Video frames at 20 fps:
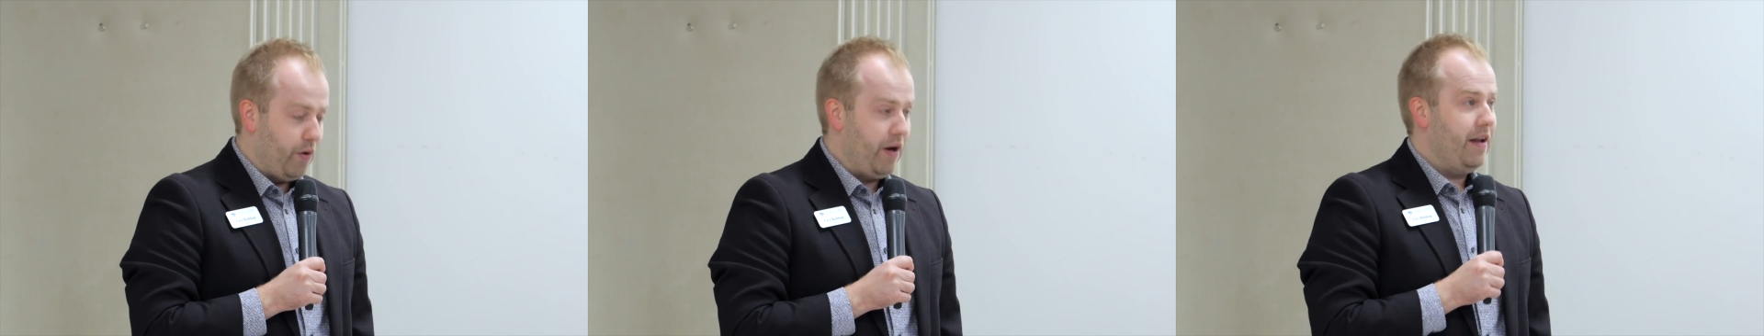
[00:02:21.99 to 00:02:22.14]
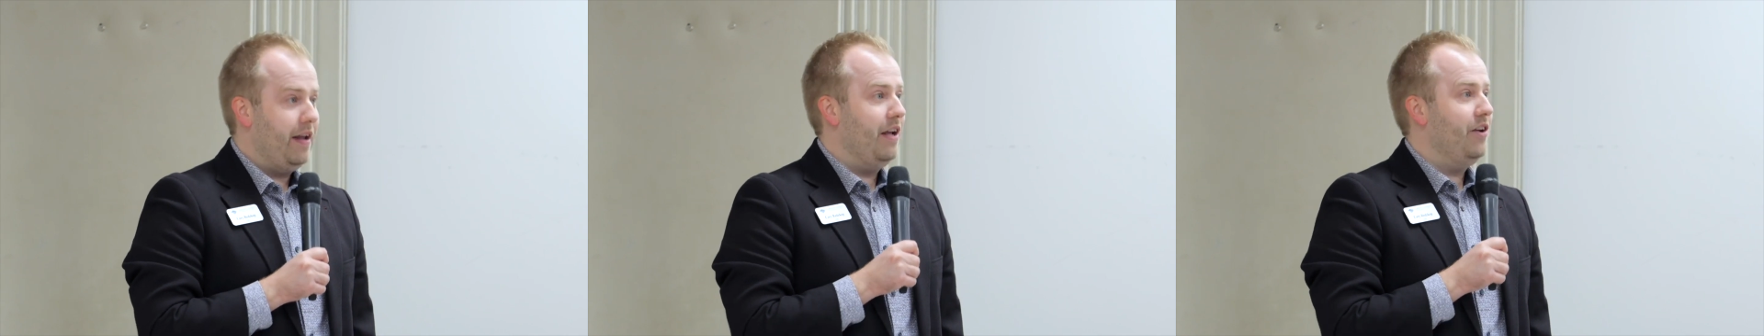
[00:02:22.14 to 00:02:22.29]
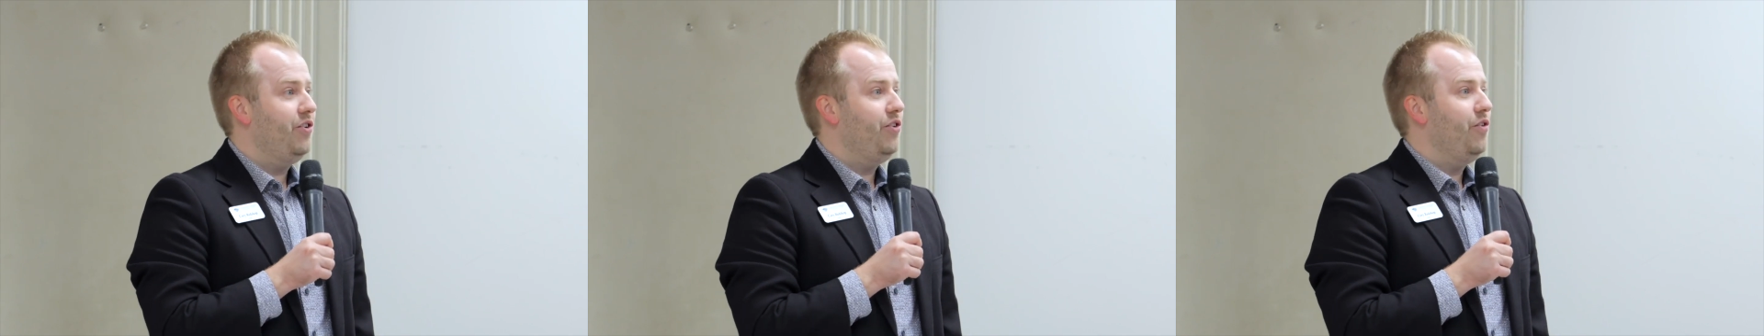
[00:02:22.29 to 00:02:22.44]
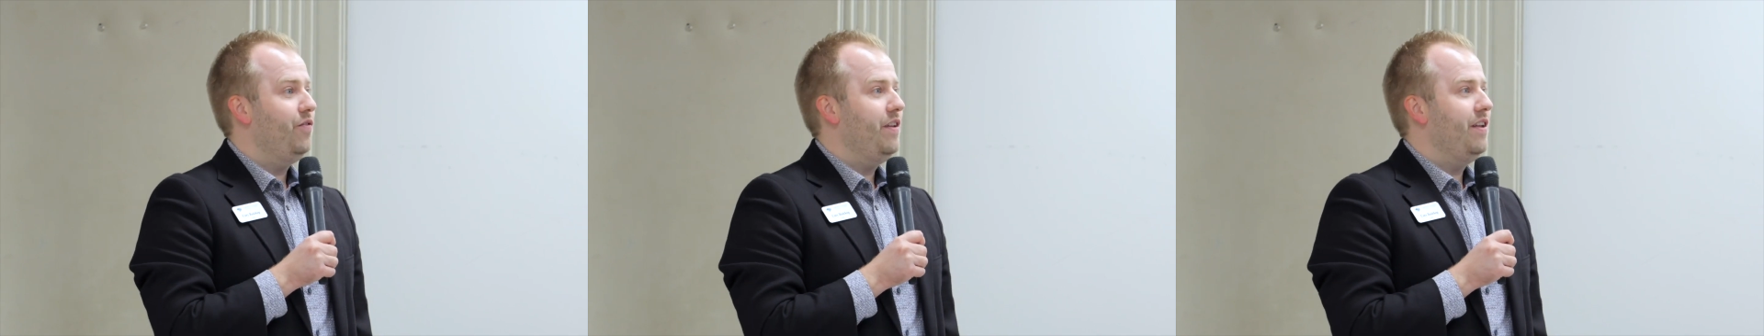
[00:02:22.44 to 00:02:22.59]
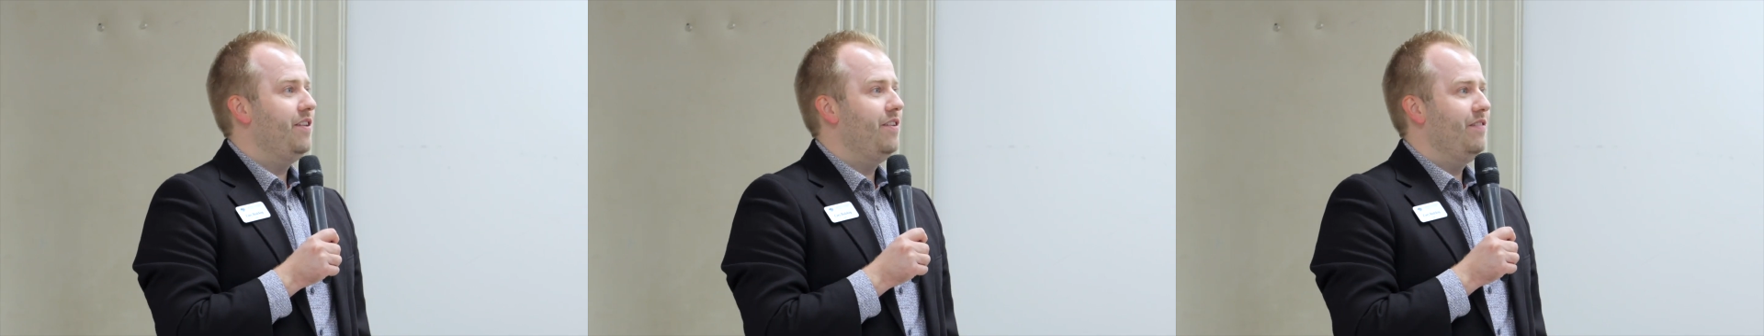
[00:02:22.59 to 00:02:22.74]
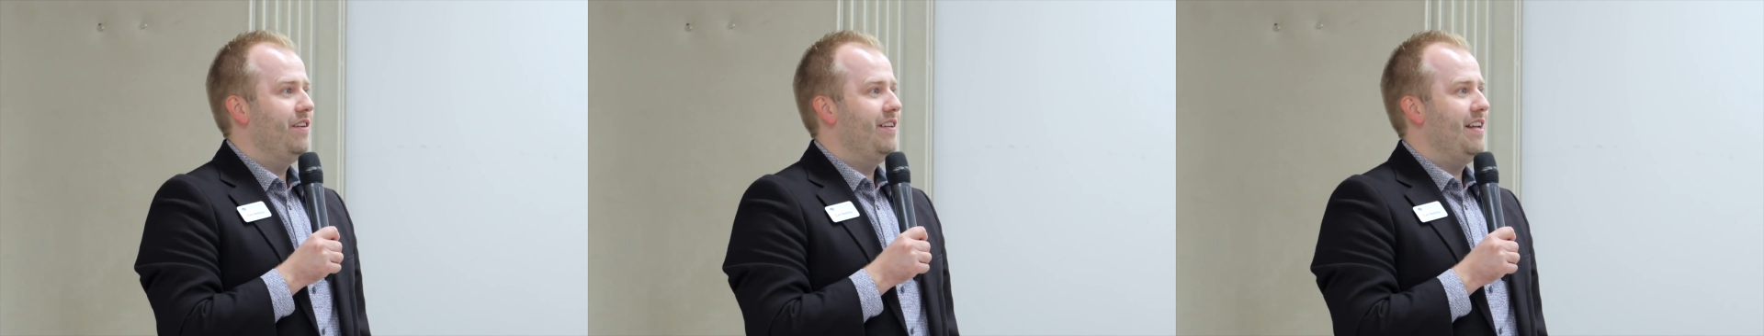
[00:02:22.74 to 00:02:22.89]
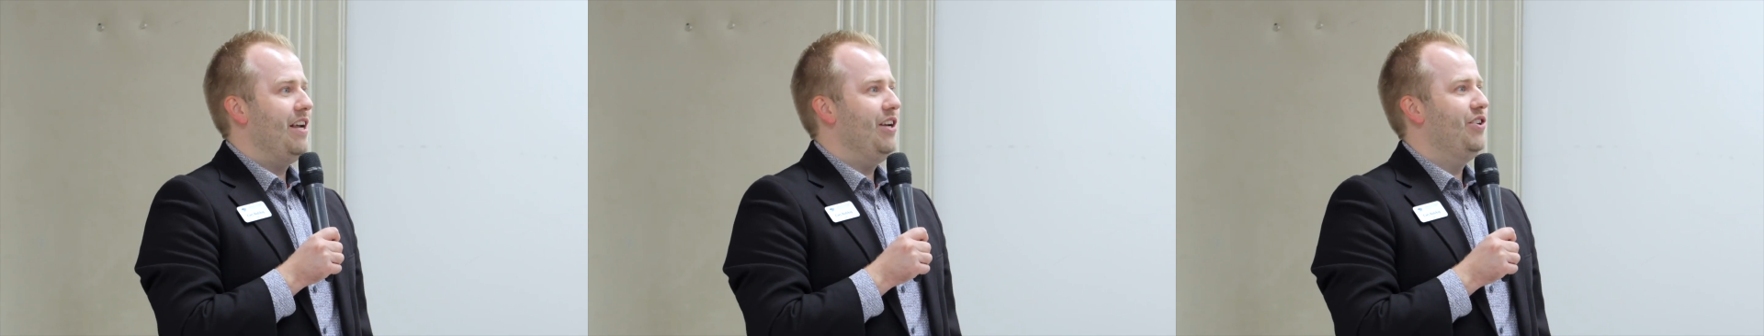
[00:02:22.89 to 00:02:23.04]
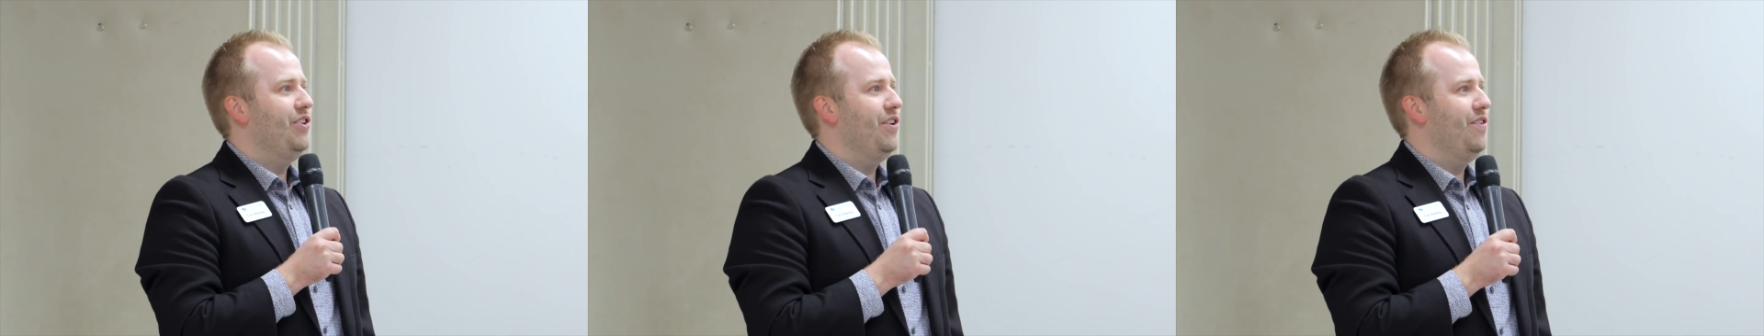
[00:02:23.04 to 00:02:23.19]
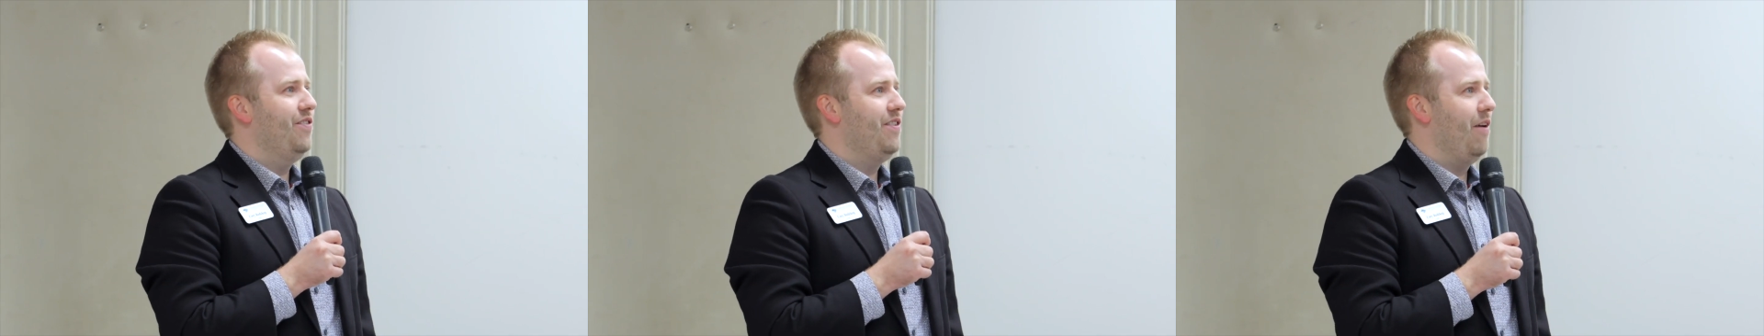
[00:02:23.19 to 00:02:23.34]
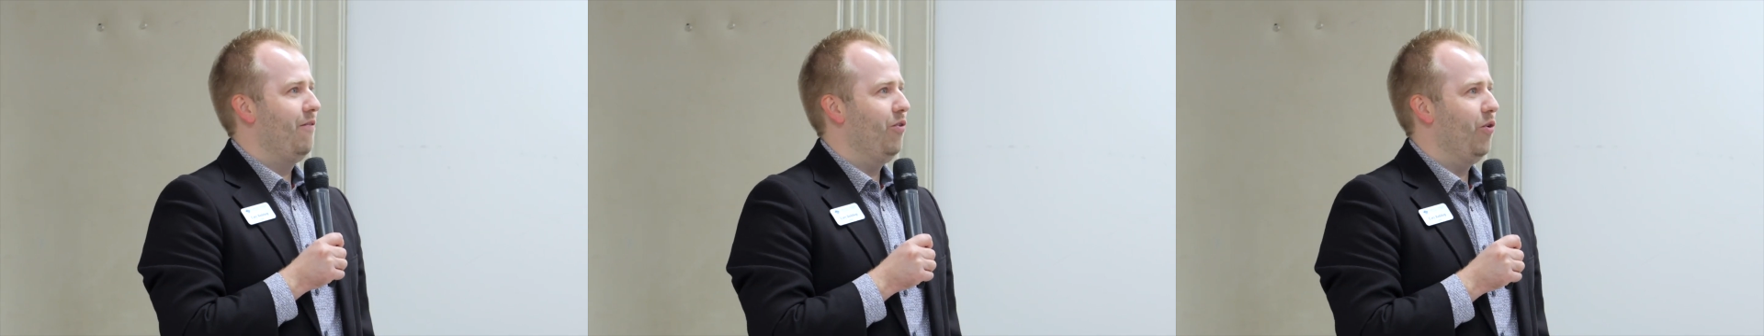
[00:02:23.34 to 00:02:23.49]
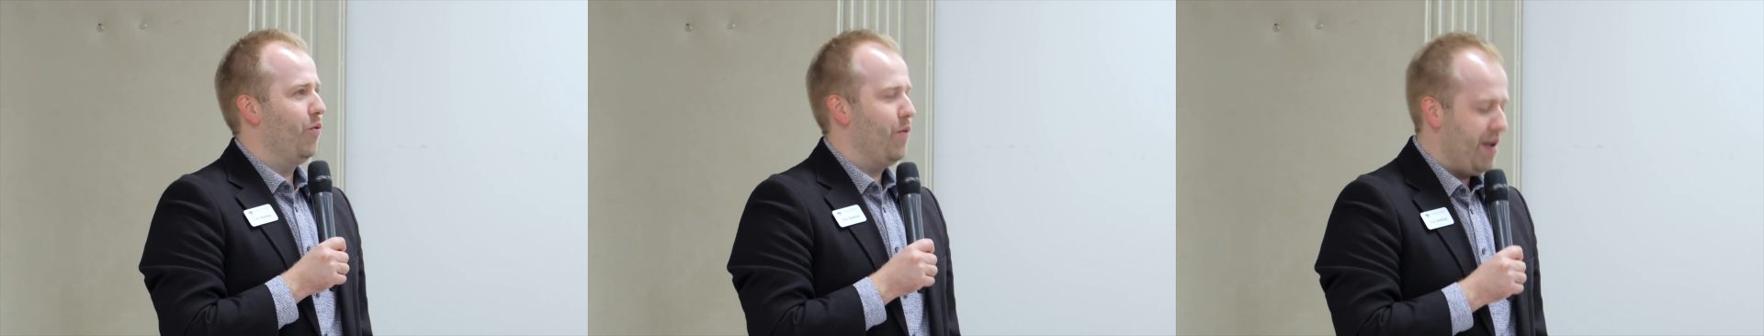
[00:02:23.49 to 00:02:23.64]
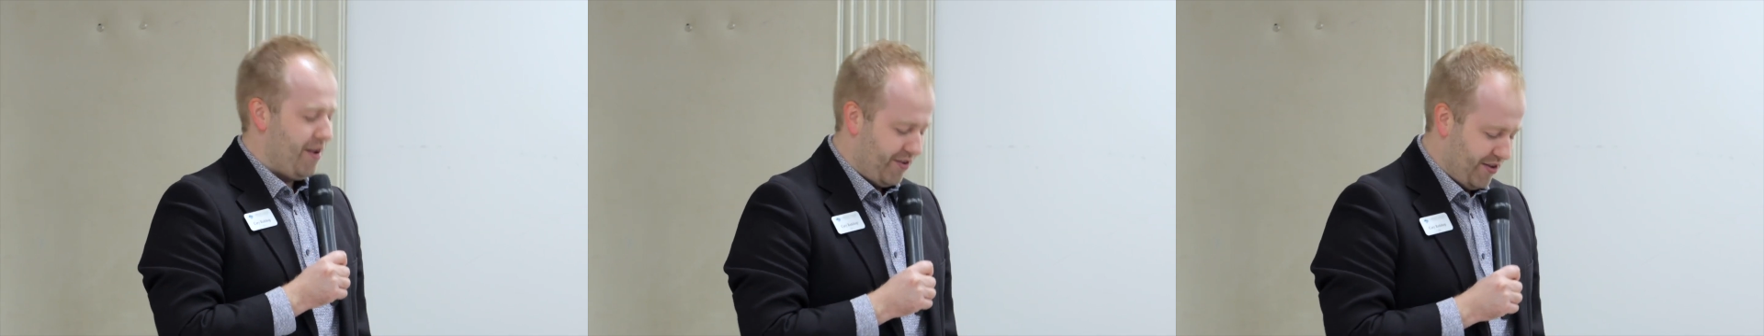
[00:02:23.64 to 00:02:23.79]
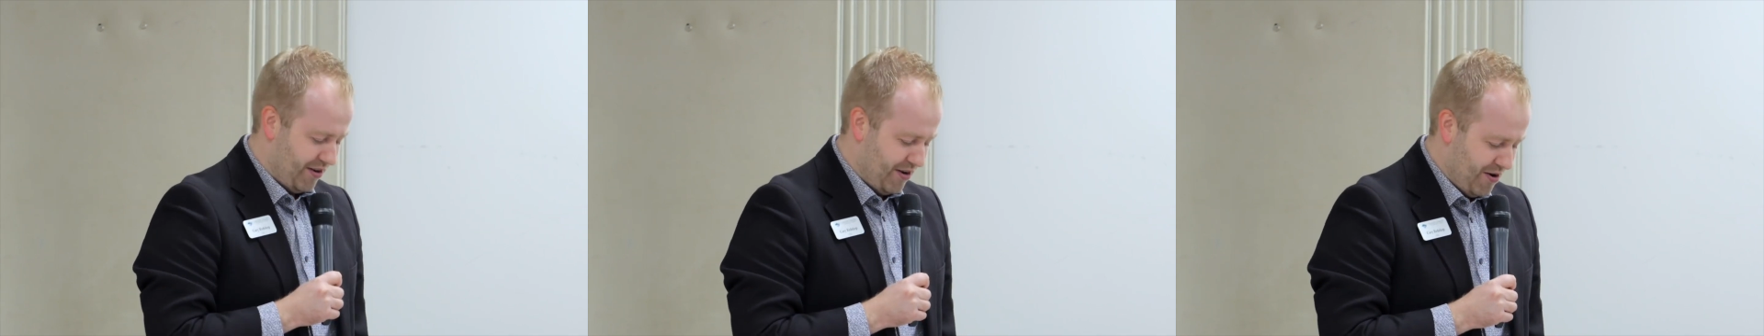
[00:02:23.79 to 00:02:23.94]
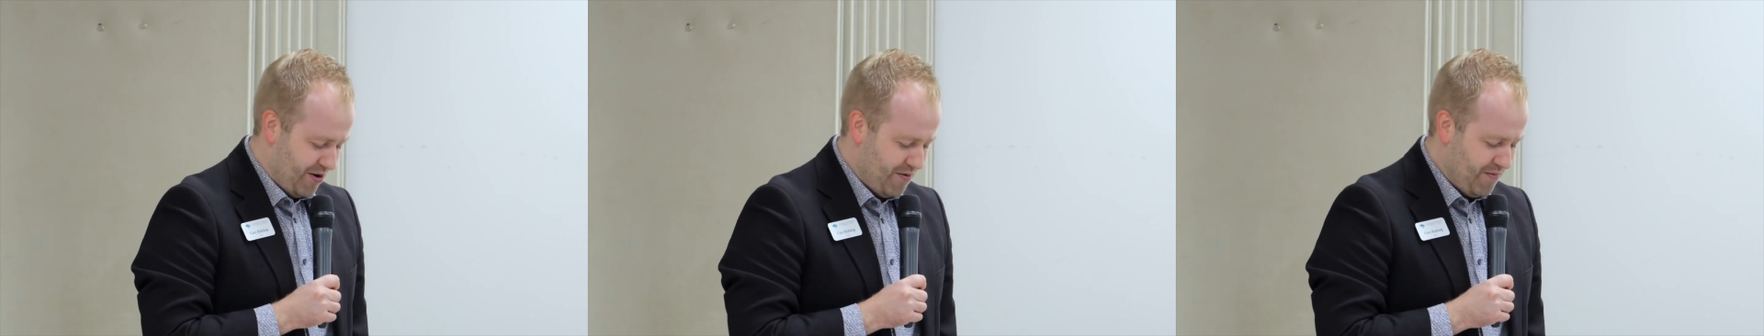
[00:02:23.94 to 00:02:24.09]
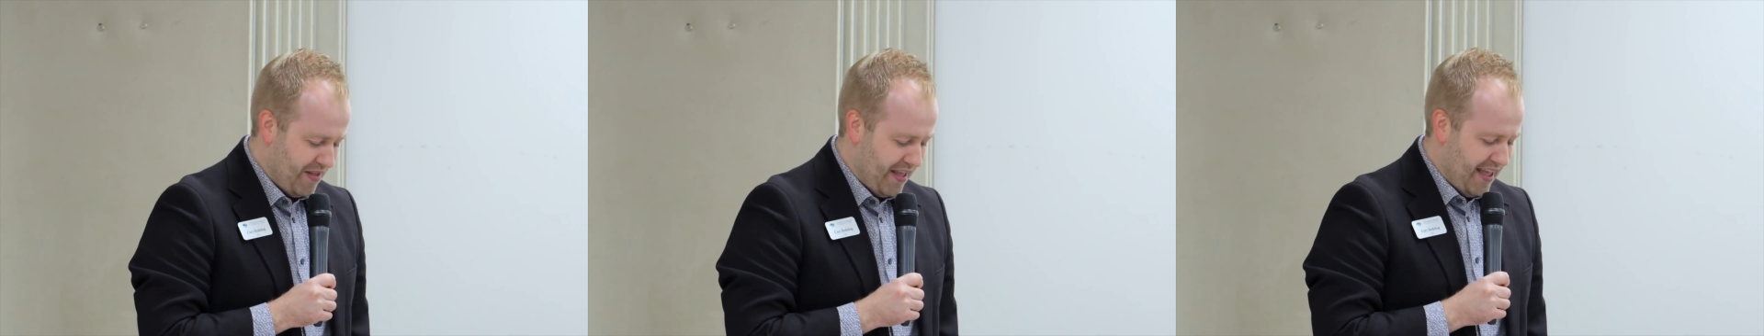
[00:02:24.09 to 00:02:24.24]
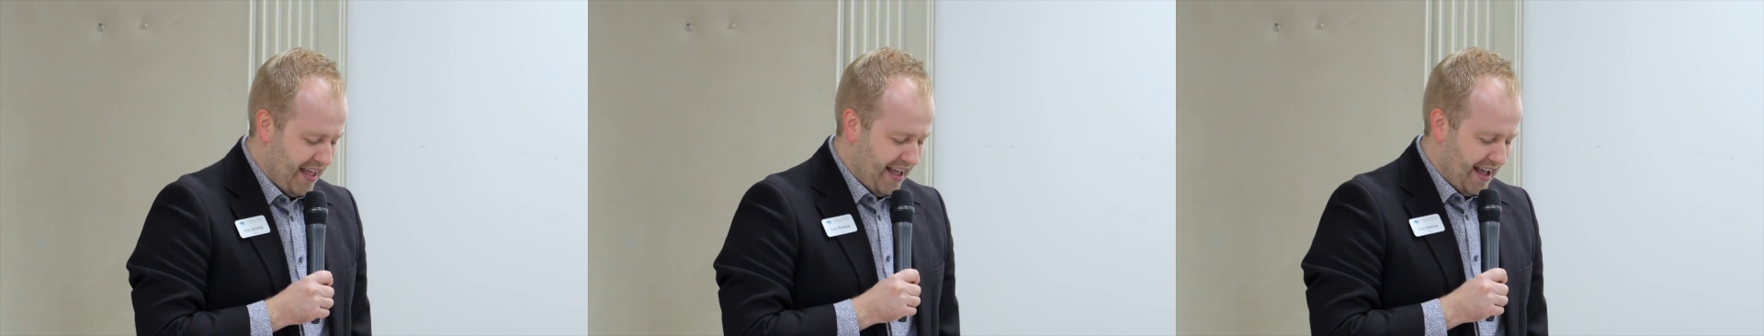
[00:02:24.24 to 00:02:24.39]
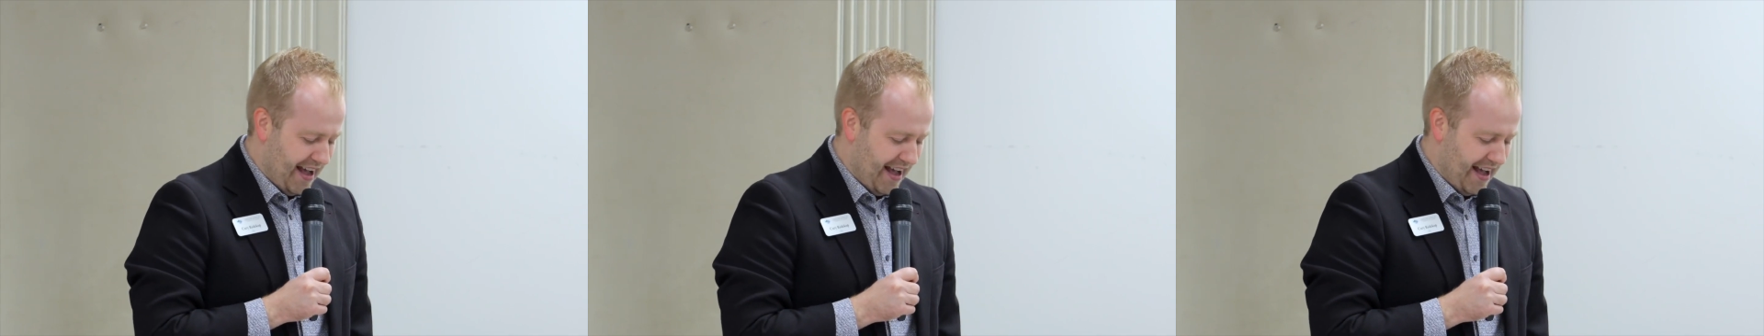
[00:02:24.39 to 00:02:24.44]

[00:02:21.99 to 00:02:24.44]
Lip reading: We issued these invitations several weeks ago,